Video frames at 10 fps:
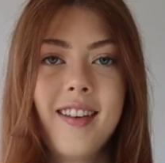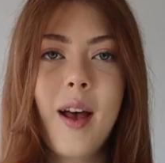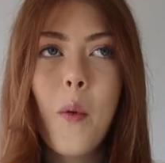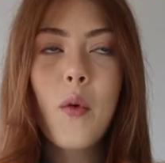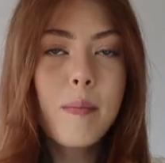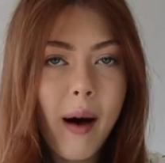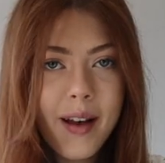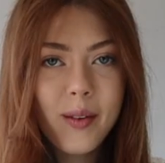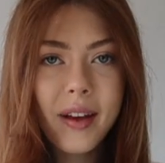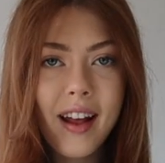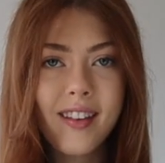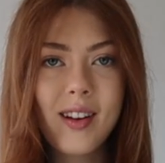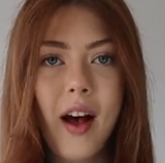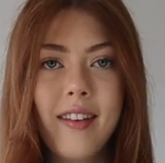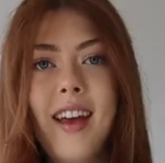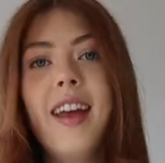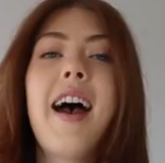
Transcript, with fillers: So we might as well get started.